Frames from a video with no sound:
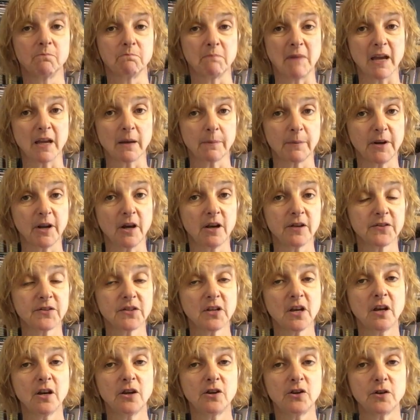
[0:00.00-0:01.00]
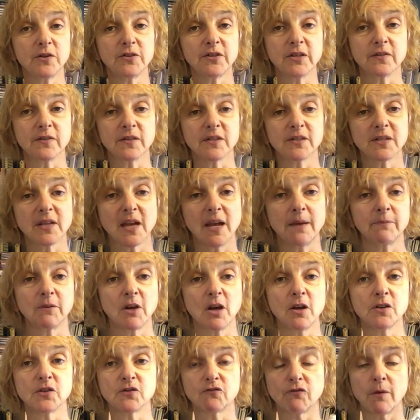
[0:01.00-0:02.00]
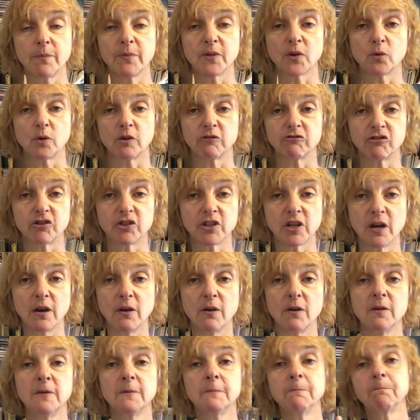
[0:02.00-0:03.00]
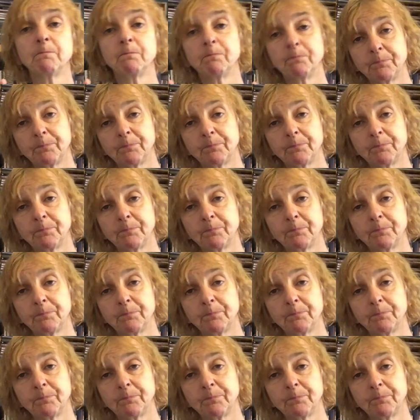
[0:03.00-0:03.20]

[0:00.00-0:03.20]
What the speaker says: Make up an answer using the same notes from the quadratone.